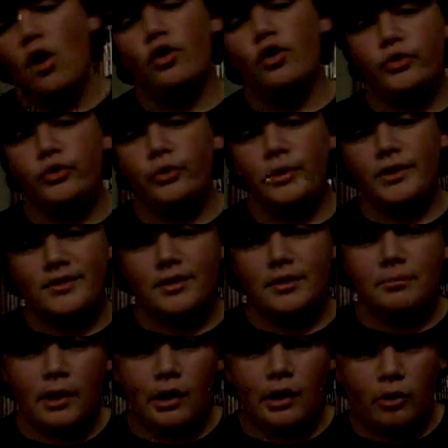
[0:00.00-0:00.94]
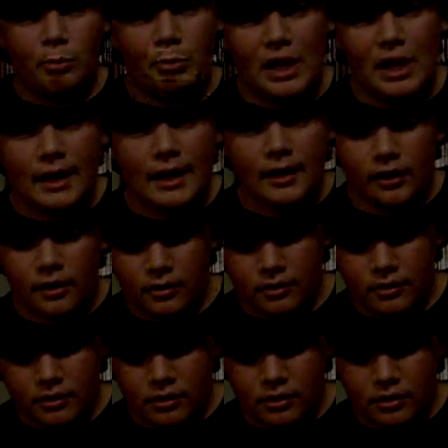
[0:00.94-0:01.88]
Twisted Metal Black.
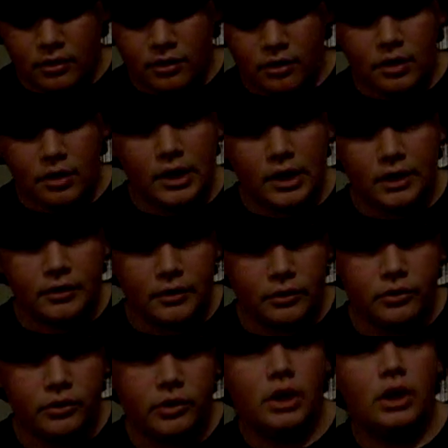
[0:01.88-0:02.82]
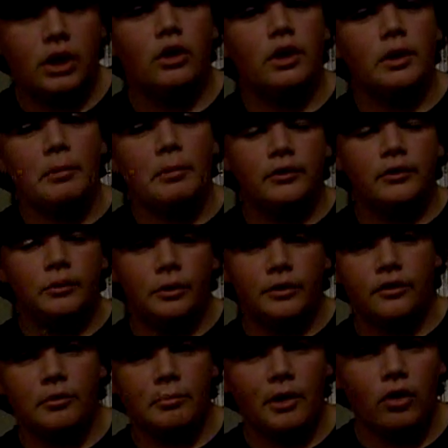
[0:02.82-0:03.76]
I told you I'd already bought
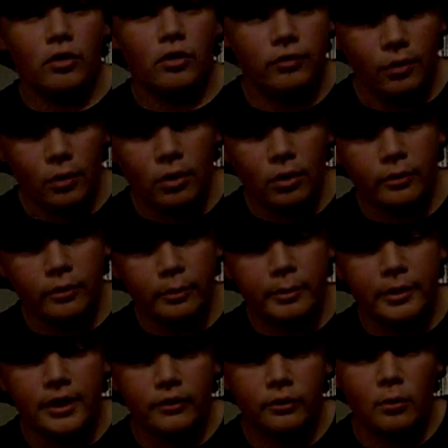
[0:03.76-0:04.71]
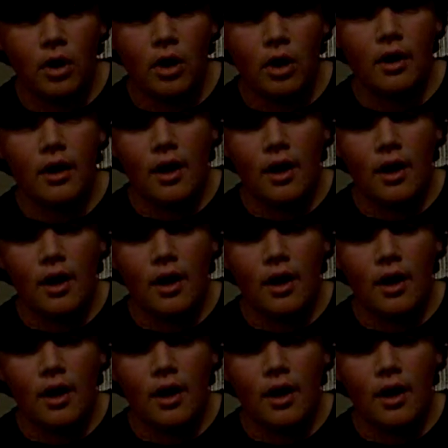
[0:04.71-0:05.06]
Twisted Metal 4 for PS1.